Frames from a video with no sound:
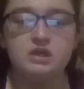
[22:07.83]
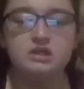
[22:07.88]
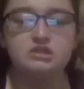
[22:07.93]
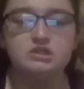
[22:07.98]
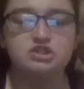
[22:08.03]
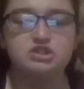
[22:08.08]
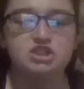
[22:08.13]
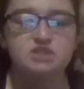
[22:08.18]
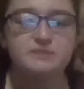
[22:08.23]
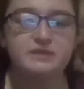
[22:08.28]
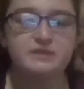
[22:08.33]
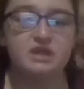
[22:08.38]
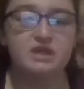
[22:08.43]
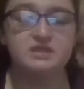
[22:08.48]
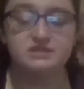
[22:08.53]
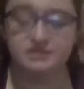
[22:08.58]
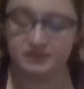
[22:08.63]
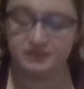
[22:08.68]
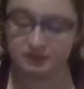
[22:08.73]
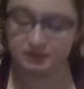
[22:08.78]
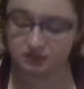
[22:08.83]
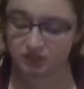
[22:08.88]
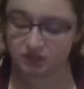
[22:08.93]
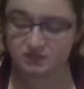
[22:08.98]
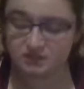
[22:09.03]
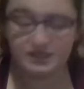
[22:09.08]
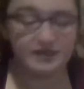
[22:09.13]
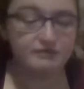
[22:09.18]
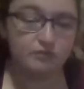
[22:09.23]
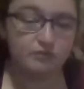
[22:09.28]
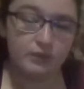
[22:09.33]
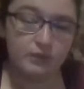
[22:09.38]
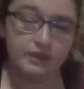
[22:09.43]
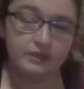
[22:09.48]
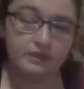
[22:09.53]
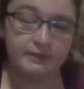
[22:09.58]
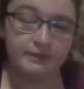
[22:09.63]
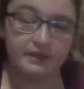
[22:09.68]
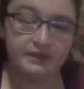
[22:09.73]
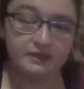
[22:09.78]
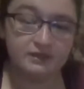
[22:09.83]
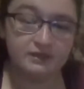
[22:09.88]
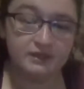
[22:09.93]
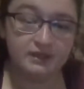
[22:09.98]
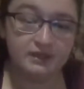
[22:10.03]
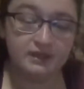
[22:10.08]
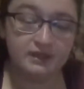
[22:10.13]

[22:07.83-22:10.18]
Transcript: just because it does have quite a bit in it,